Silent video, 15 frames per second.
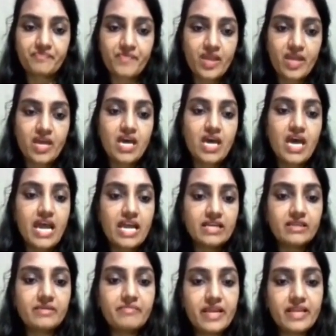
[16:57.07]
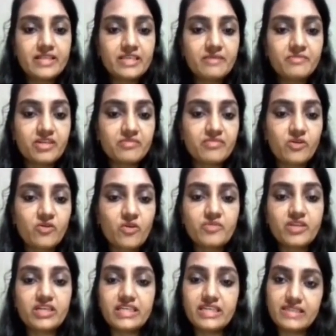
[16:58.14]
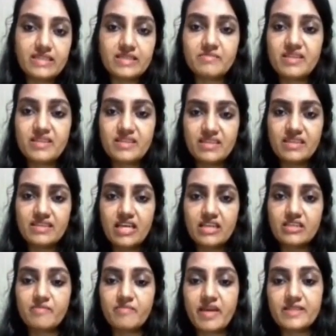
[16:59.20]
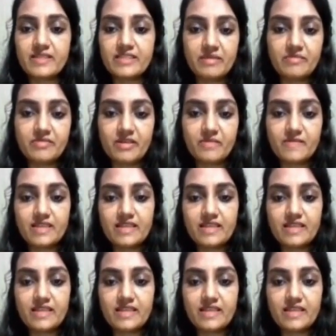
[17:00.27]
And the main symptom of the disease, means these are the main symptoms, is